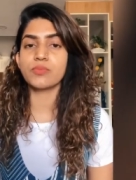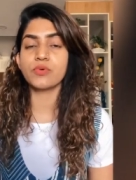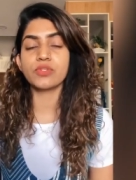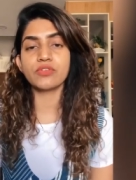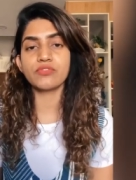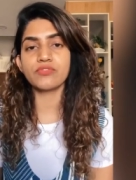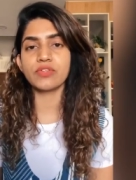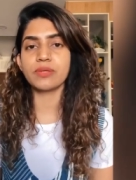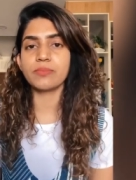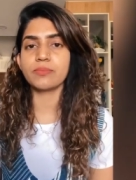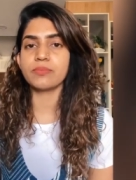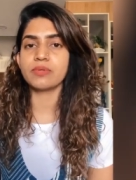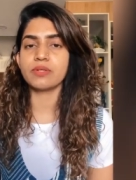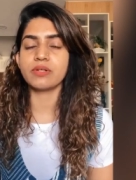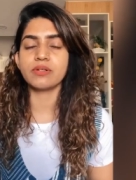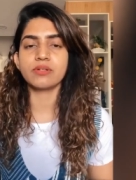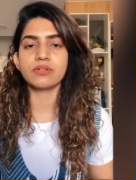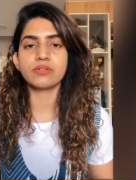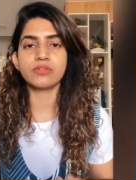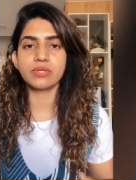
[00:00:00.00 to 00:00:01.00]
both of them
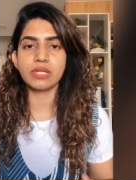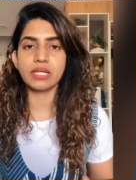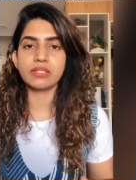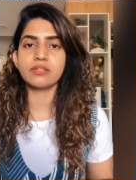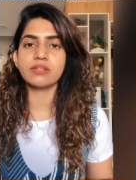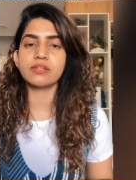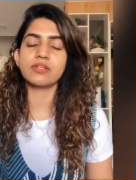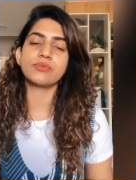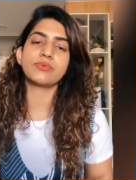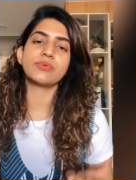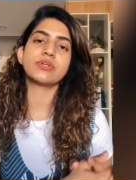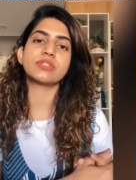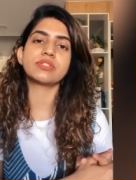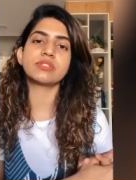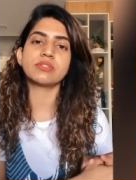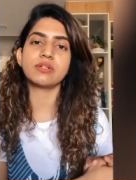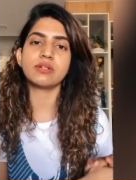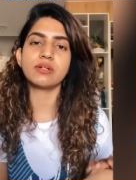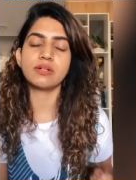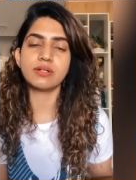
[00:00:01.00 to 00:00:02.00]
uh, together, it was
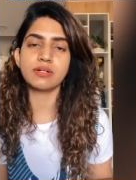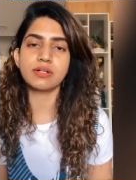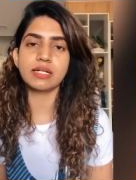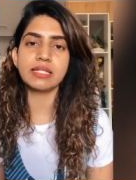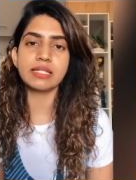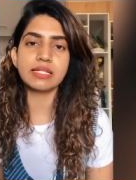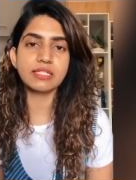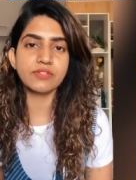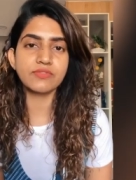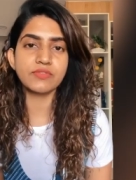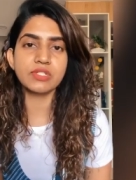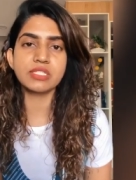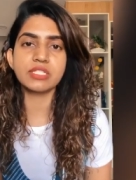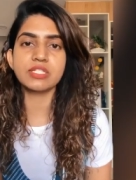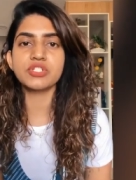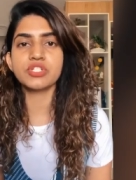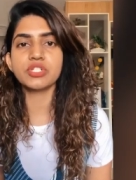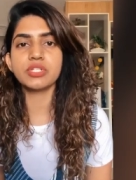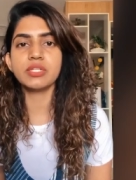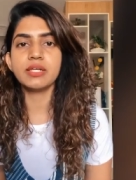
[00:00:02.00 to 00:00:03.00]
a collective
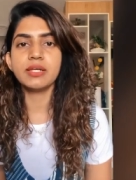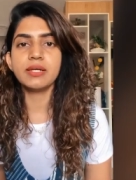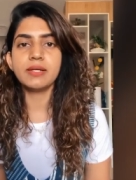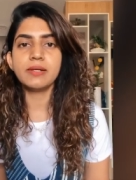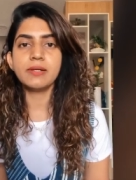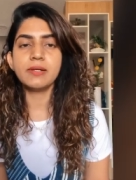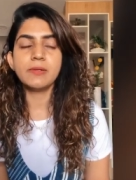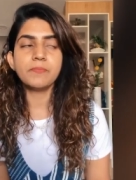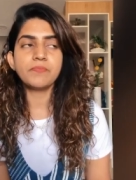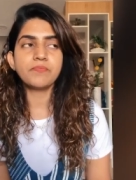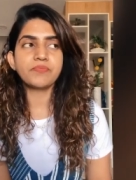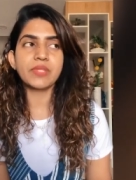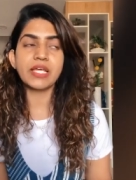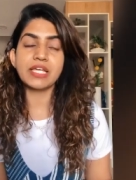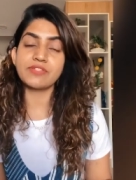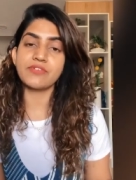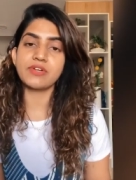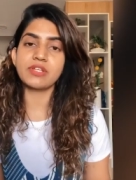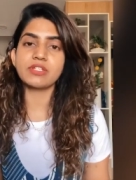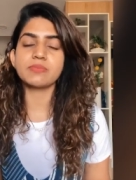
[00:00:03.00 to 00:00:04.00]
decision
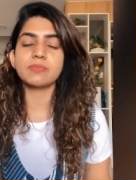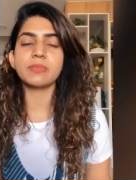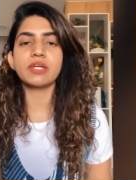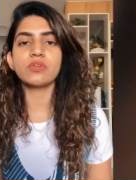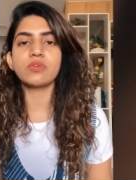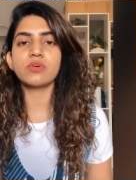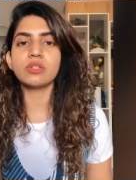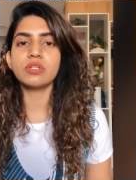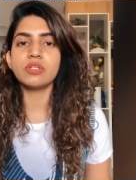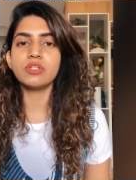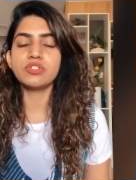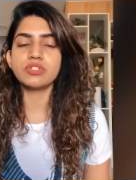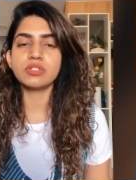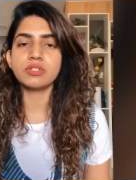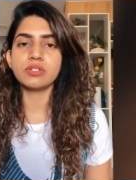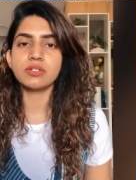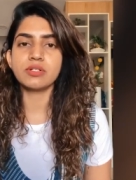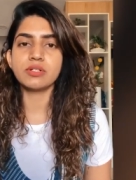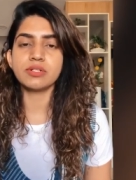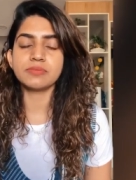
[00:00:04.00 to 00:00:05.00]
as far as my knowledge
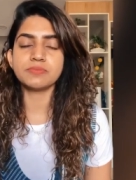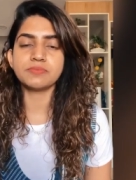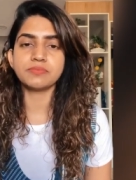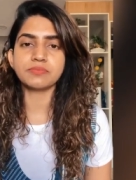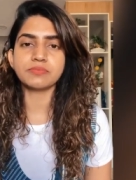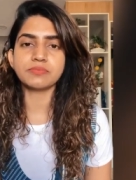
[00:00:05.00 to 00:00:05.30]
uh,